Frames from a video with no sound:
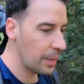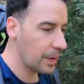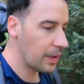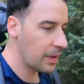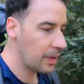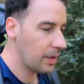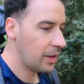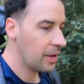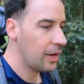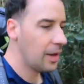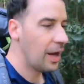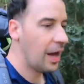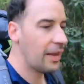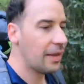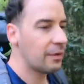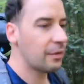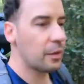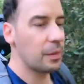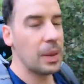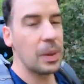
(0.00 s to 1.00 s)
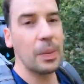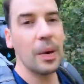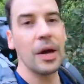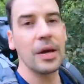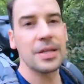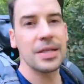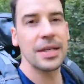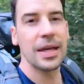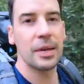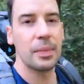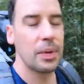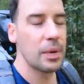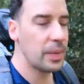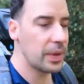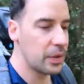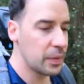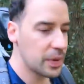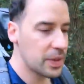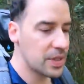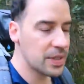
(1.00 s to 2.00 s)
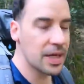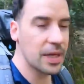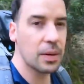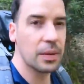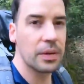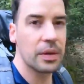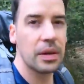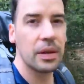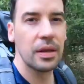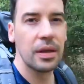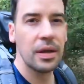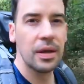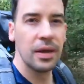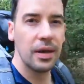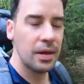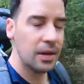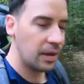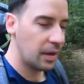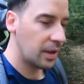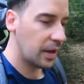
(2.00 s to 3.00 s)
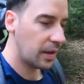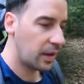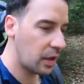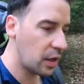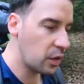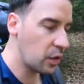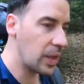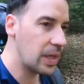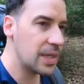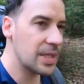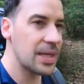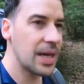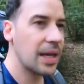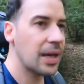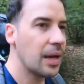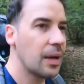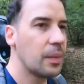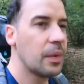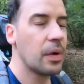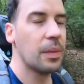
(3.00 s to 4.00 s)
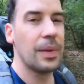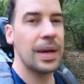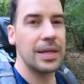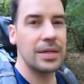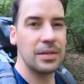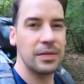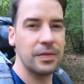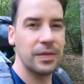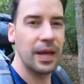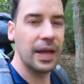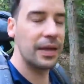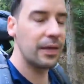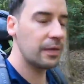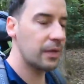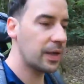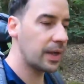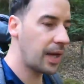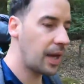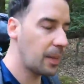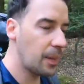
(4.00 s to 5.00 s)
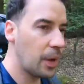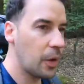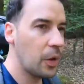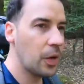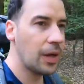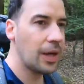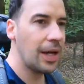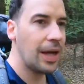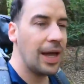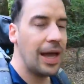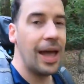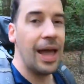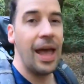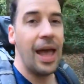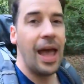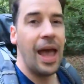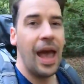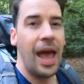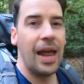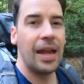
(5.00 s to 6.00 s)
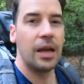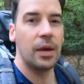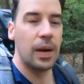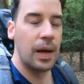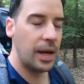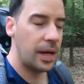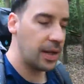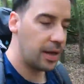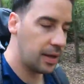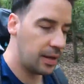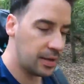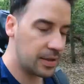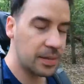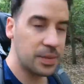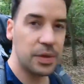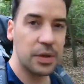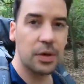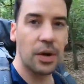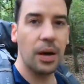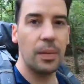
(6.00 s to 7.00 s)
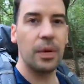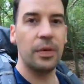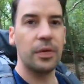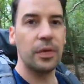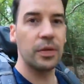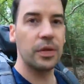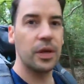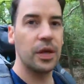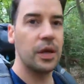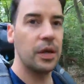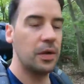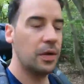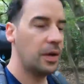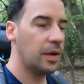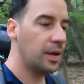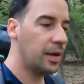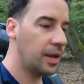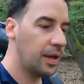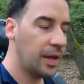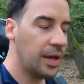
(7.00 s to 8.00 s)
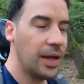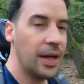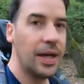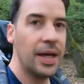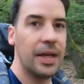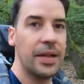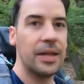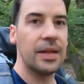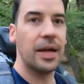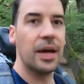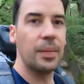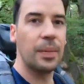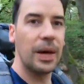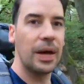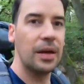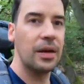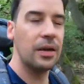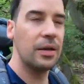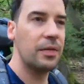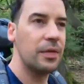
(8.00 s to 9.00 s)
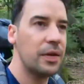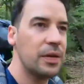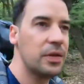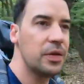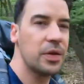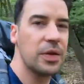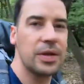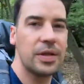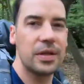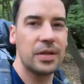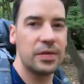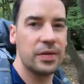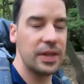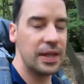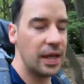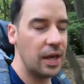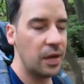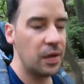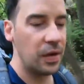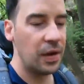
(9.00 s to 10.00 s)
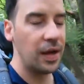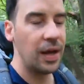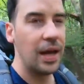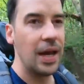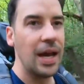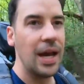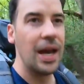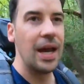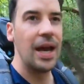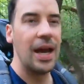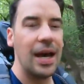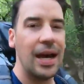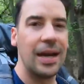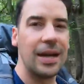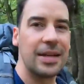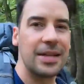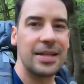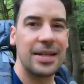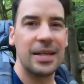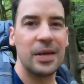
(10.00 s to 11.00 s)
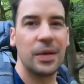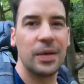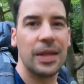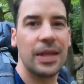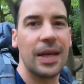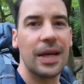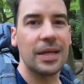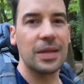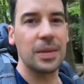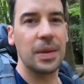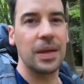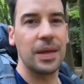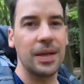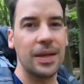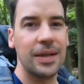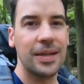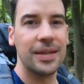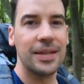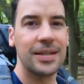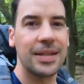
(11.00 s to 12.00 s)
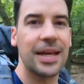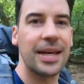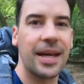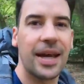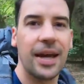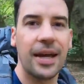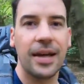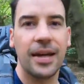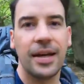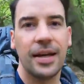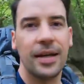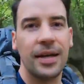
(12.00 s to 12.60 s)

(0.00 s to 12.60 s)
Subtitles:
But I think for me personally, I'd probably always stick with like a green tent. I'm not a massive fan of the camo. Anyway, subscribe if you're new, hit the like button if you enjoyed this video, and I'll see you on the next one. Take care.